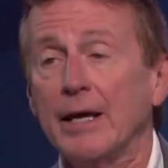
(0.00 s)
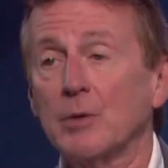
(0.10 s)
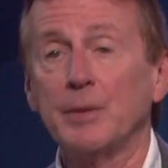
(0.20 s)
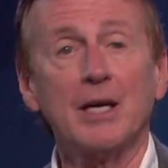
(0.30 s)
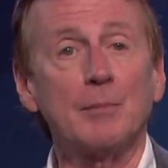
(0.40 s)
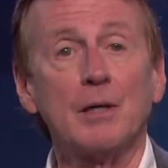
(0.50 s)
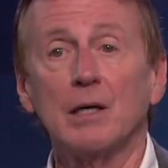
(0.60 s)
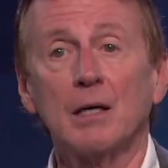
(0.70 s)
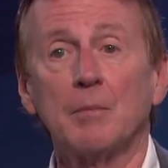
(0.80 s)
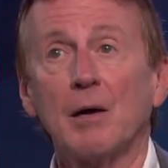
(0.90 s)
It'll become
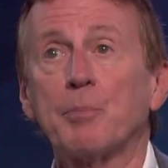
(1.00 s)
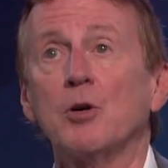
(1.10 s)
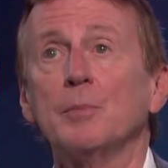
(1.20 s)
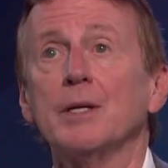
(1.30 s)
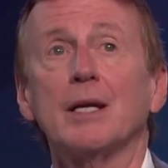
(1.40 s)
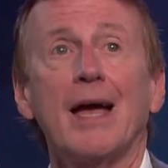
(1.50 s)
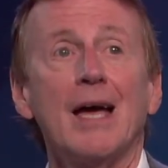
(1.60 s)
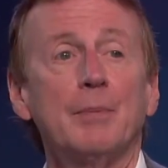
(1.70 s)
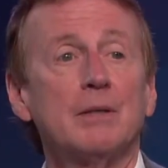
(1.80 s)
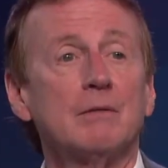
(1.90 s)
a permanent
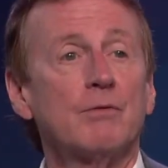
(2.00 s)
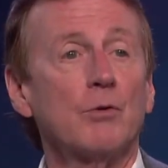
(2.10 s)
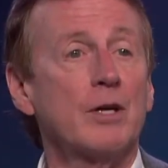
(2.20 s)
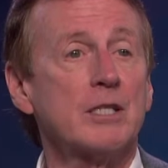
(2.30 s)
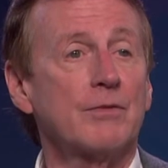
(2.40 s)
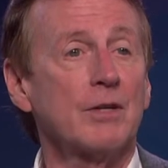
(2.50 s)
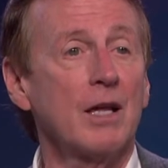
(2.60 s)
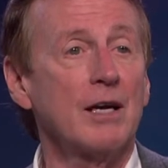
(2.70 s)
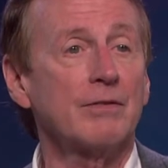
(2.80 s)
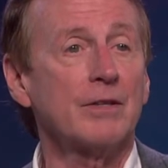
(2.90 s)
habit for the rest of your
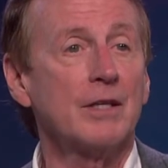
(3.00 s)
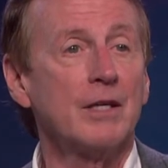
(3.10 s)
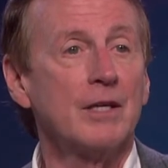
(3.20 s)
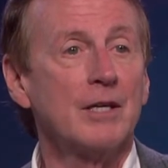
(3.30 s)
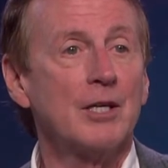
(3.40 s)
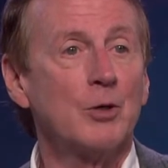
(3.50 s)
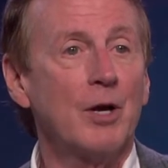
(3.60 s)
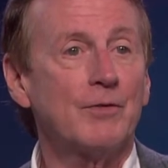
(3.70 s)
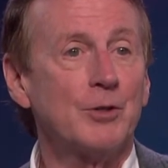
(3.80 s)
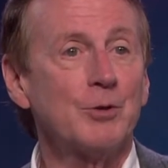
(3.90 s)
life. We
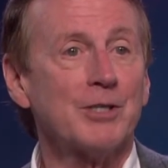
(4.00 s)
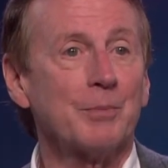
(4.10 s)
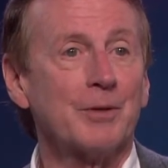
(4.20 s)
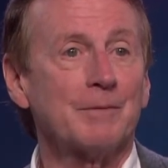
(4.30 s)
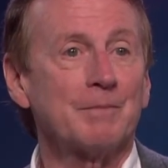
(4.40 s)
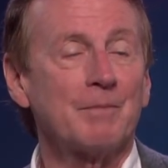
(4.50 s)
have to do something.